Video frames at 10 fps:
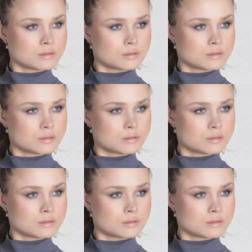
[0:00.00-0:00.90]

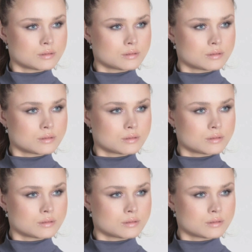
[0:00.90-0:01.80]

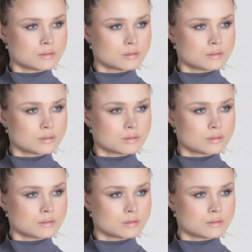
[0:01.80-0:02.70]

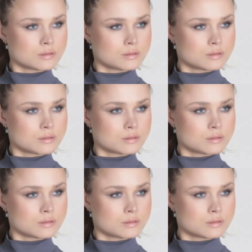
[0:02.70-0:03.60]

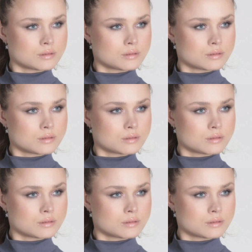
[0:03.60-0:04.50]

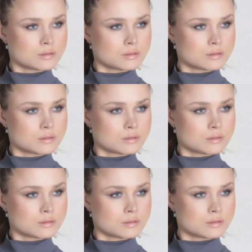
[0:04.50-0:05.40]

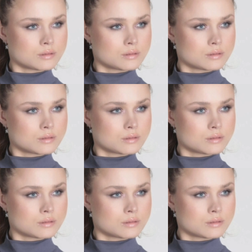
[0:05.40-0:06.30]

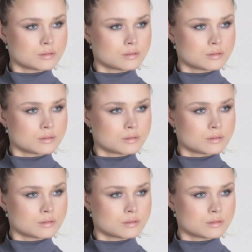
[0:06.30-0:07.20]

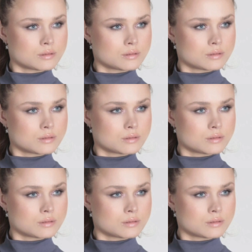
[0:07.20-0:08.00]
This is a still picture; no speech is visible.